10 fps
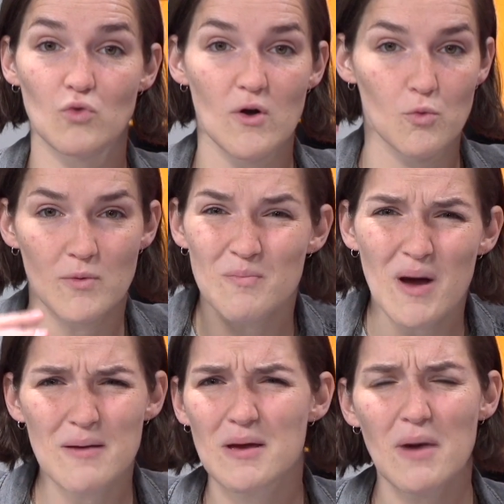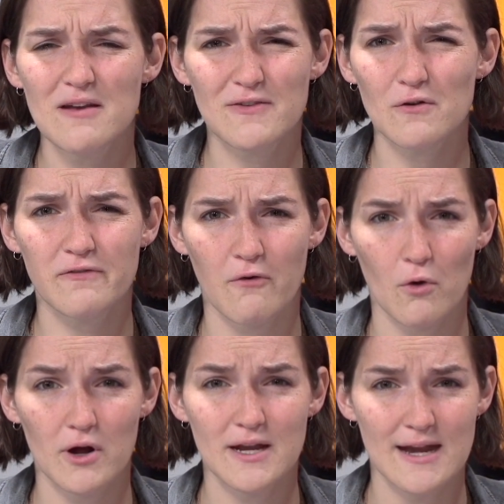might, it might feel
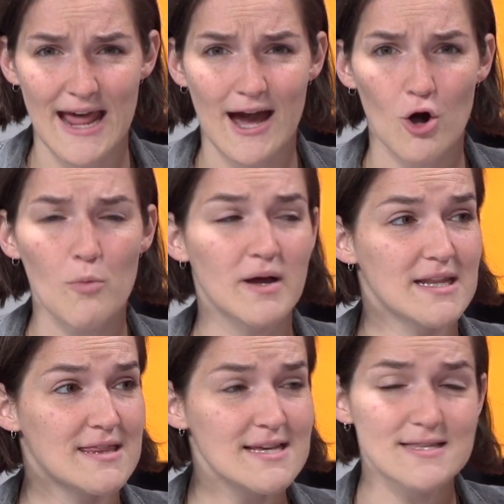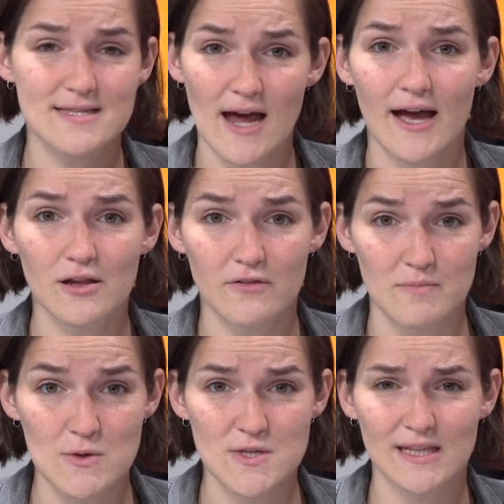foreign now, but this style of
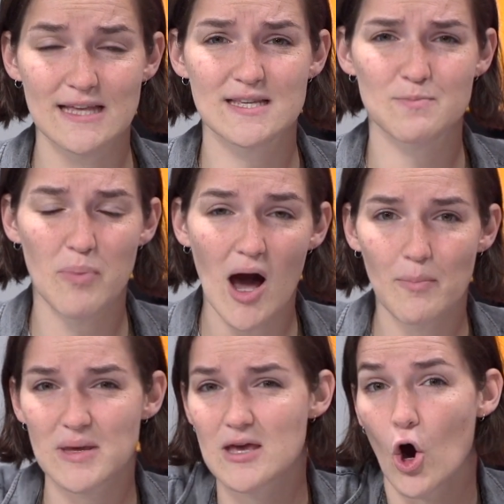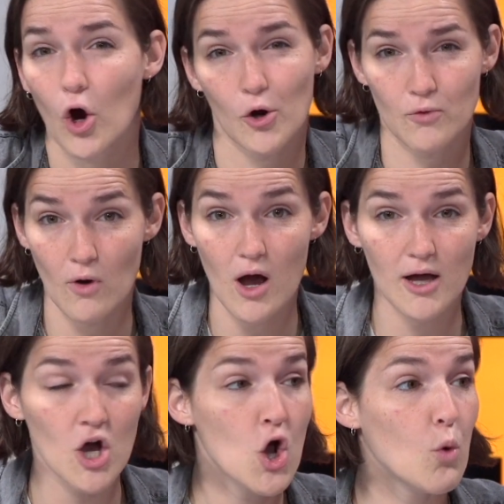music, like this poppy hard
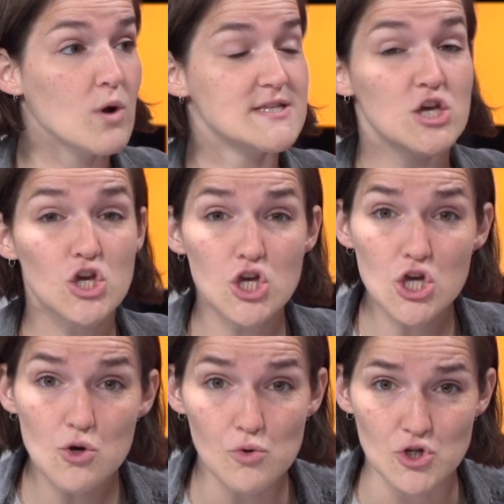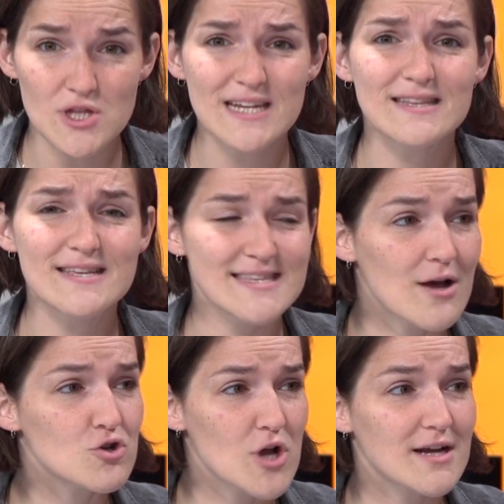rock, was huge. They did the
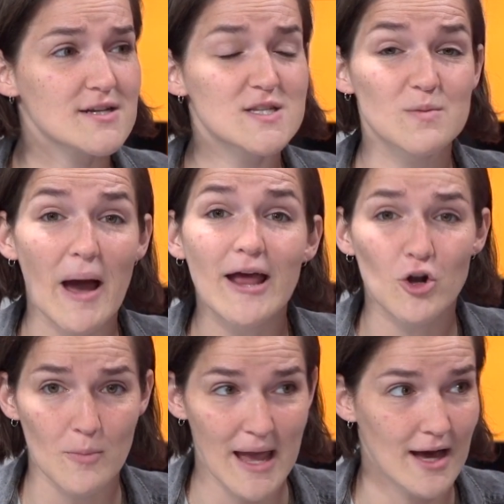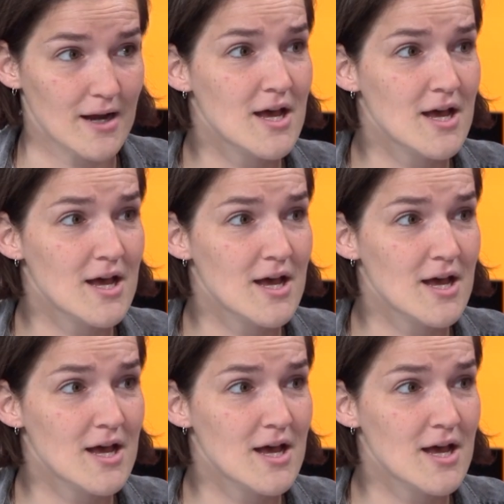soundtrack to Spider-Man,